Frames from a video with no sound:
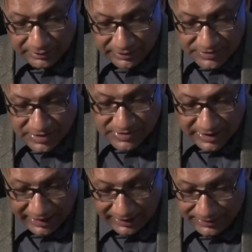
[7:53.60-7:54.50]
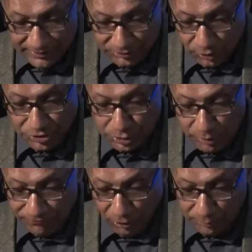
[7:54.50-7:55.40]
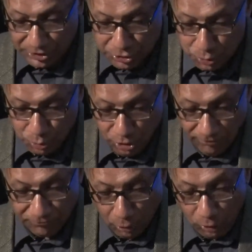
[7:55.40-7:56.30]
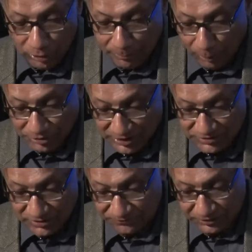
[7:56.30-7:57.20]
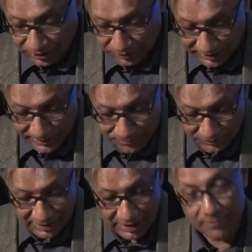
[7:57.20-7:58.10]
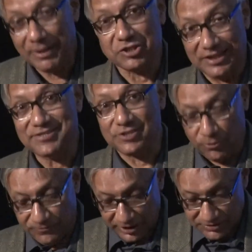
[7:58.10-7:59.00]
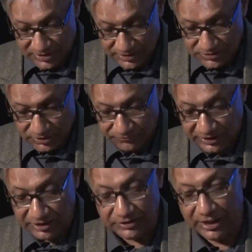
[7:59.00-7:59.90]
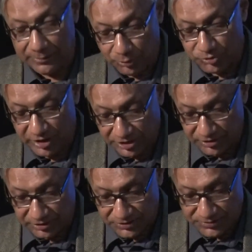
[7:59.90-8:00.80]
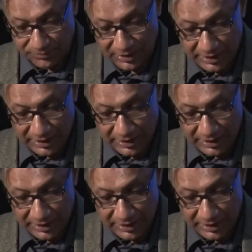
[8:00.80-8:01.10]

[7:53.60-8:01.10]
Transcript: This is, again, not uniformly true of all bodies of theory, much less so, for instance, of Derridean post-structuralism